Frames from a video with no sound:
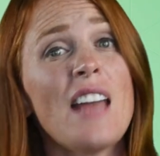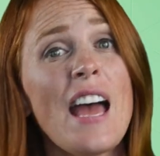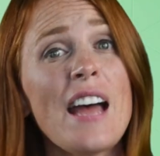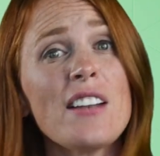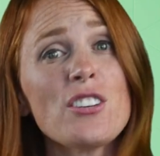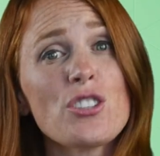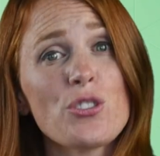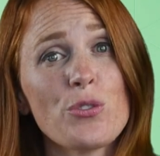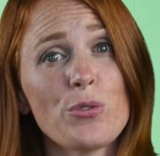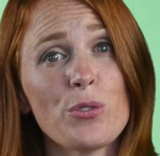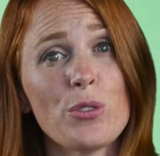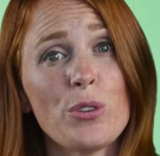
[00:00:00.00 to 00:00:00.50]

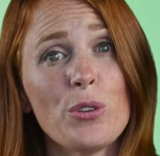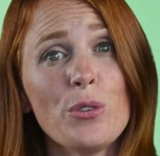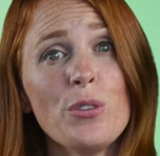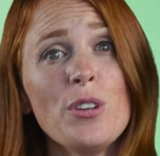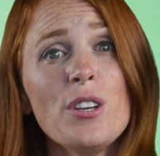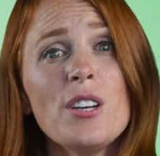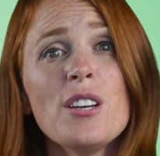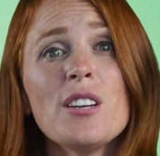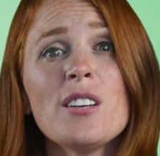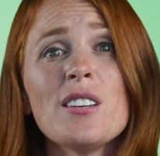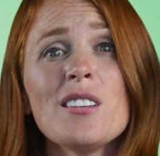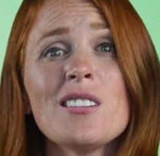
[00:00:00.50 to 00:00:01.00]
natural,
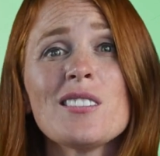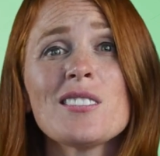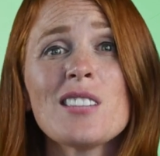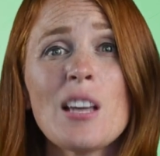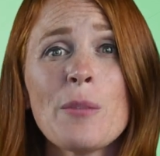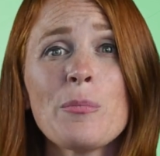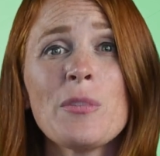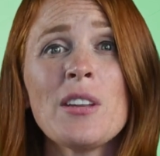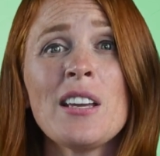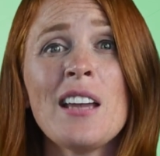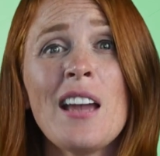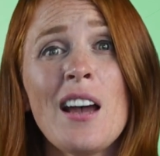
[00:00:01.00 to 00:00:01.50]

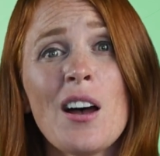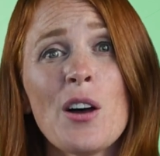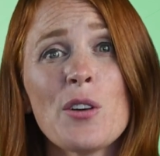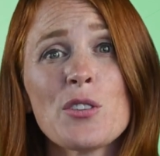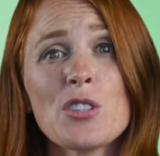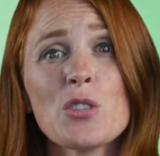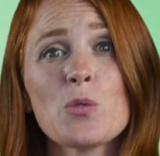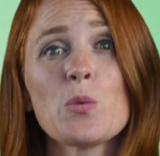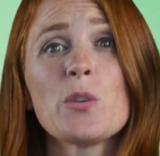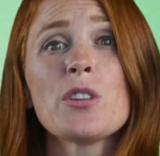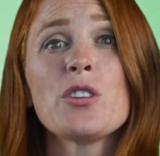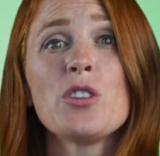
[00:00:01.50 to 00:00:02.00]
something
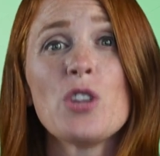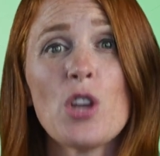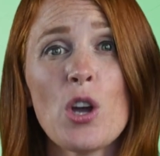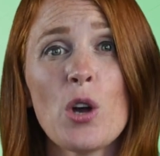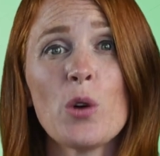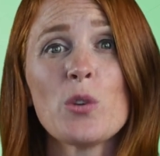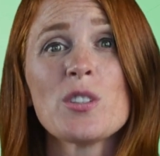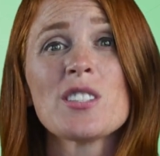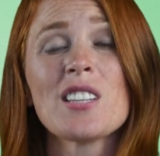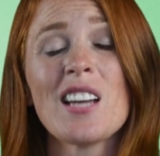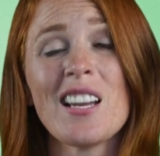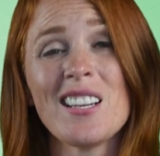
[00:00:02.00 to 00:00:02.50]
else with
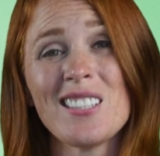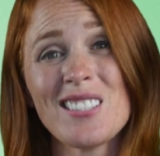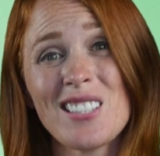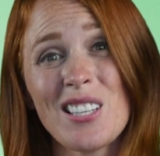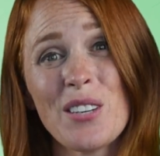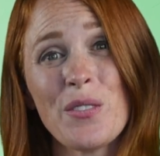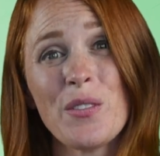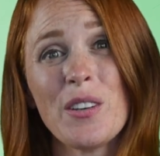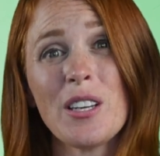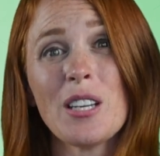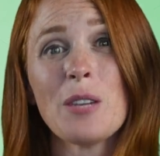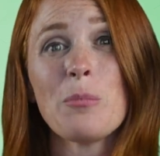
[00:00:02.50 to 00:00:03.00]
no
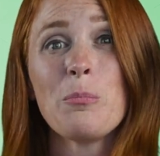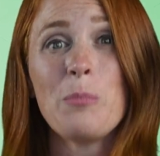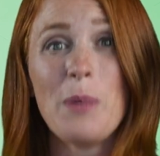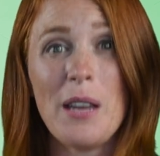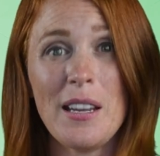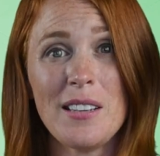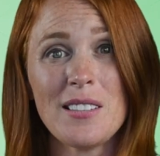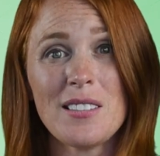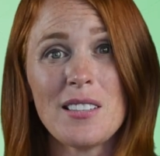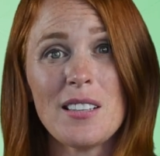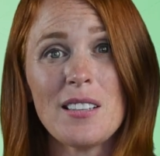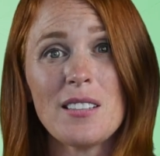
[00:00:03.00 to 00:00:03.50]
scientific
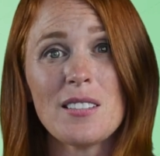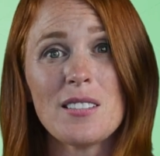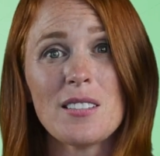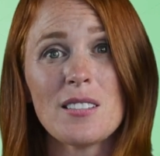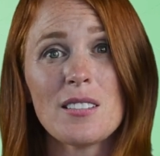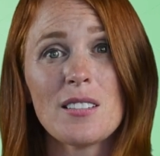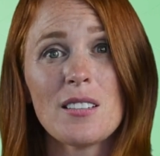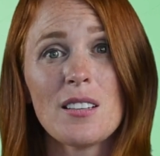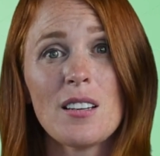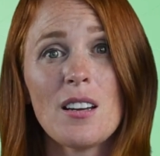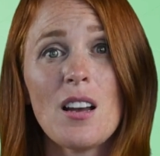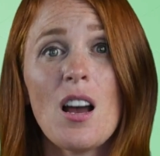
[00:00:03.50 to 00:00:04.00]
basis.